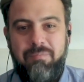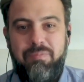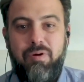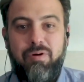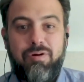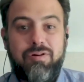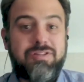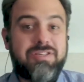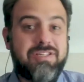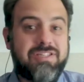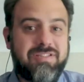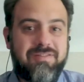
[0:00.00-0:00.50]

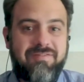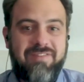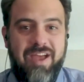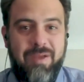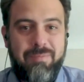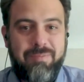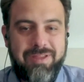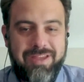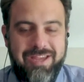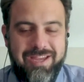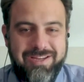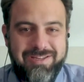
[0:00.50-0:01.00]
portions of
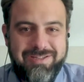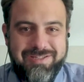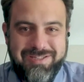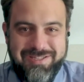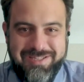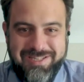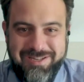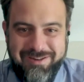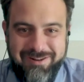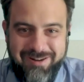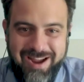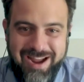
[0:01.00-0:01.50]

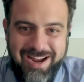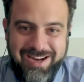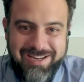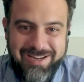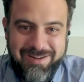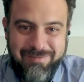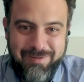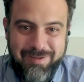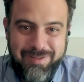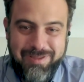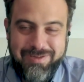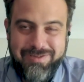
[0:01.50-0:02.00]
applications
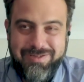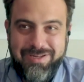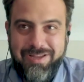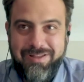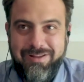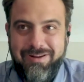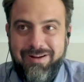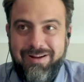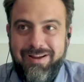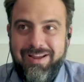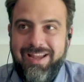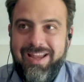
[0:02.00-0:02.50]
interacting with each
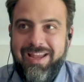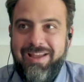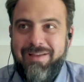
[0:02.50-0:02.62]
other.